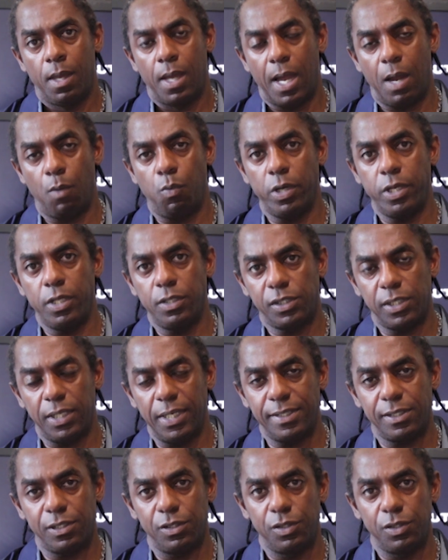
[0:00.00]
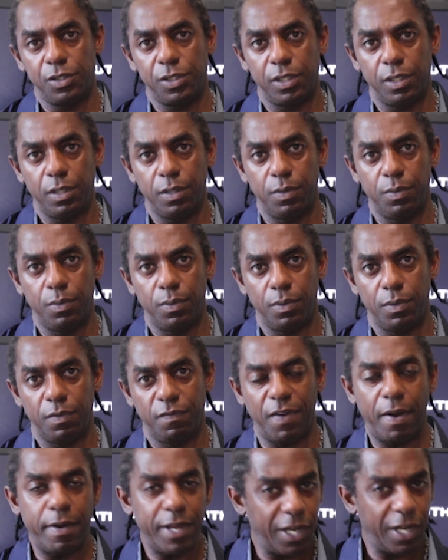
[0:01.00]
I want you to listen
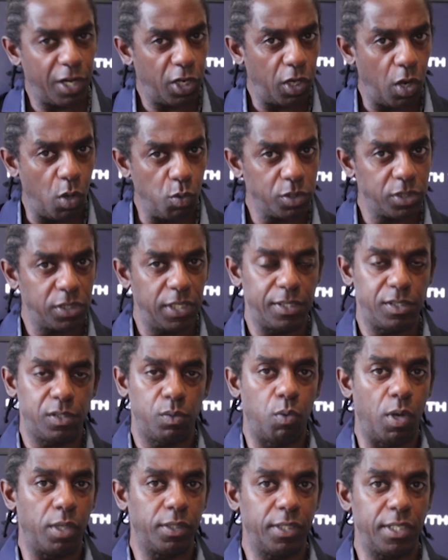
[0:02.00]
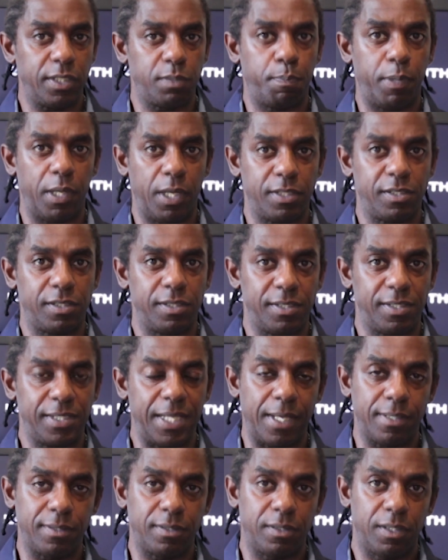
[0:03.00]
very closely to what this person
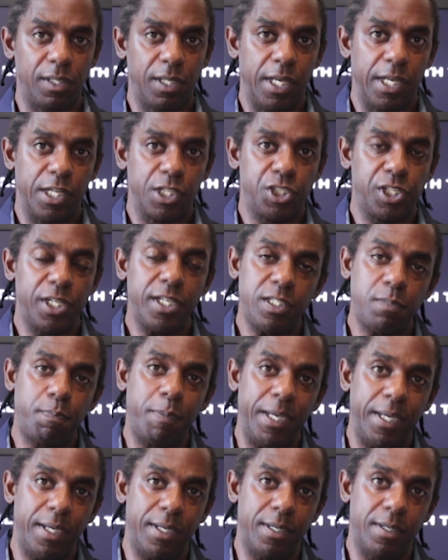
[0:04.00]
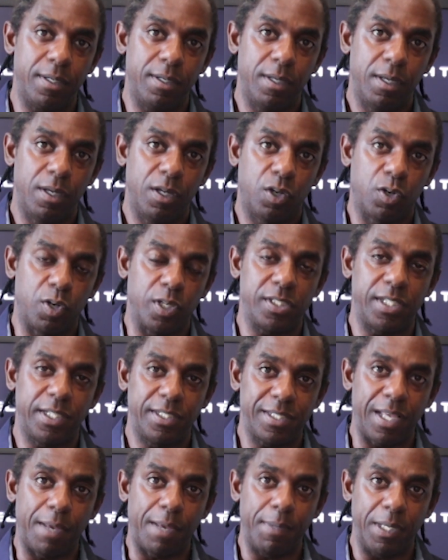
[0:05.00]
says. She's being
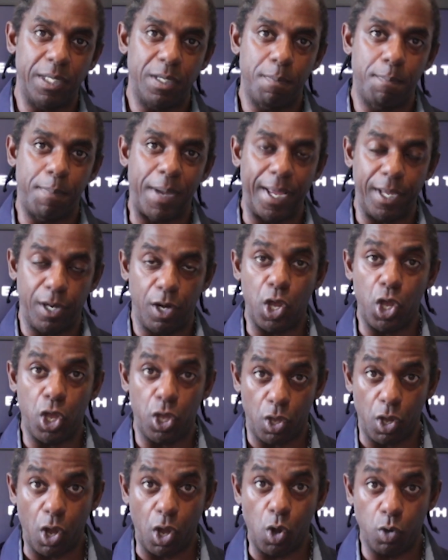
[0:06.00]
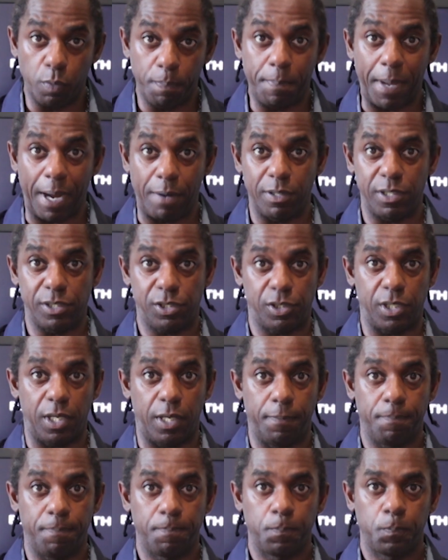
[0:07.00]
cross-examined by her own
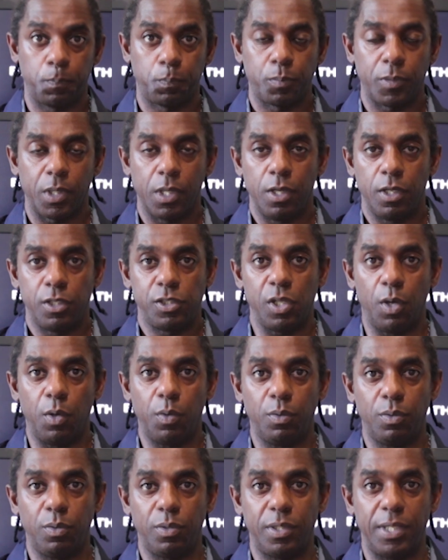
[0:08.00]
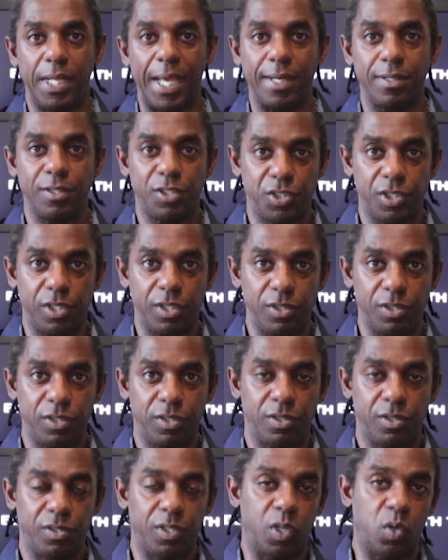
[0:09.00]
barrister. So the
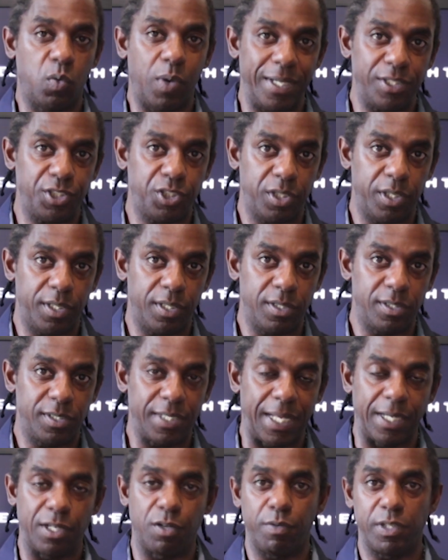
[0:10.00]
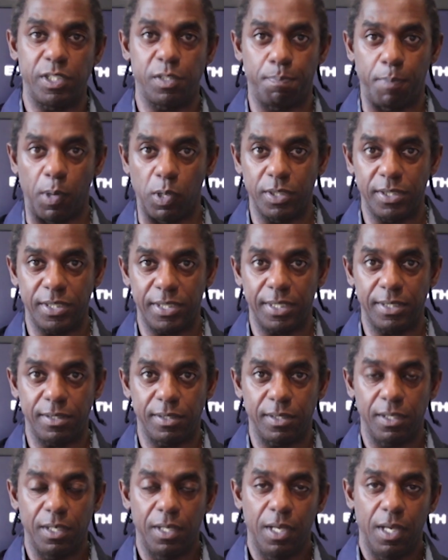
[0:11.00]
answers, the questions and the
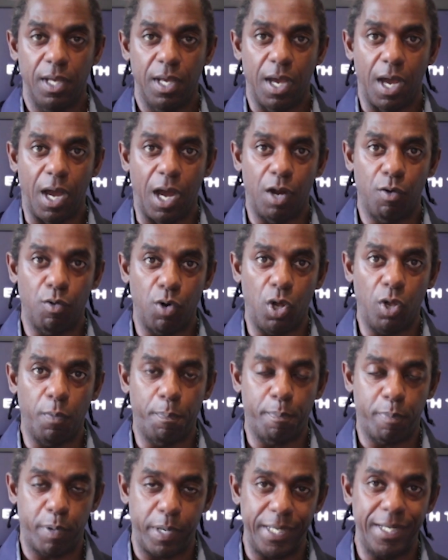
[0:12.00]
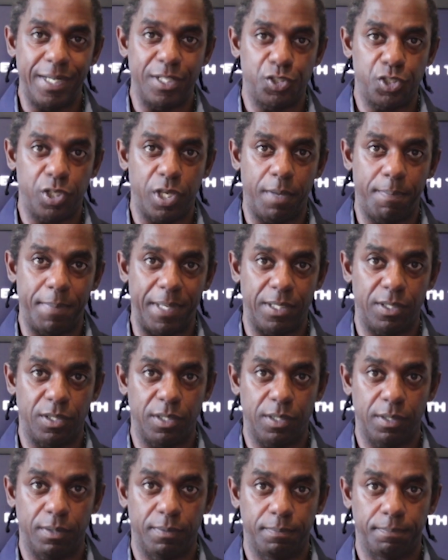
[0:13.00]
responses are all predetermined.
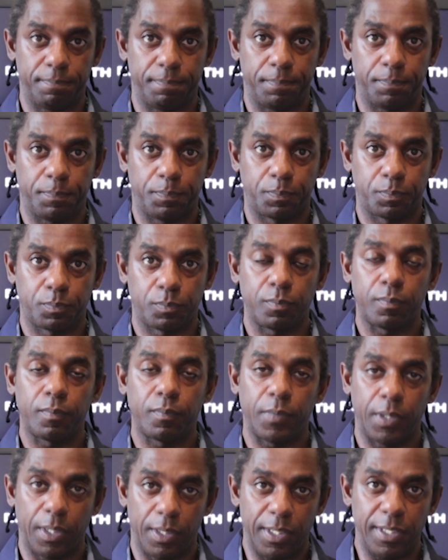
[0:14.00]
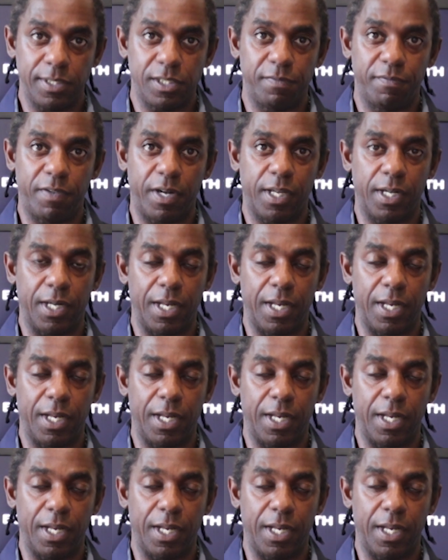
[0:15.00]
Listen very